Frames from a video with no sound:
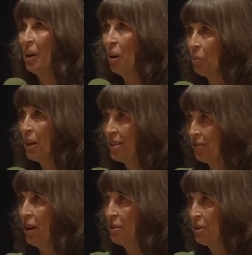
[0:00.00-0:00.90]
I hope
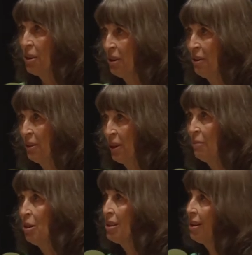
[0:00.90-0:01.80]
that's fine with you.
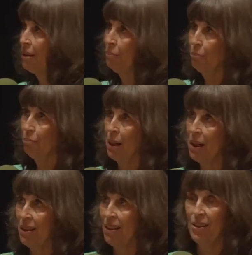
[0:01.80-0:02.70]
I'm just going to
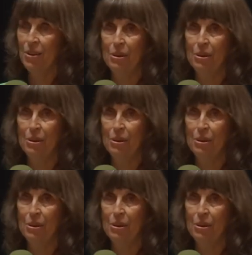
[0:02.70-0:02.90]
buzz on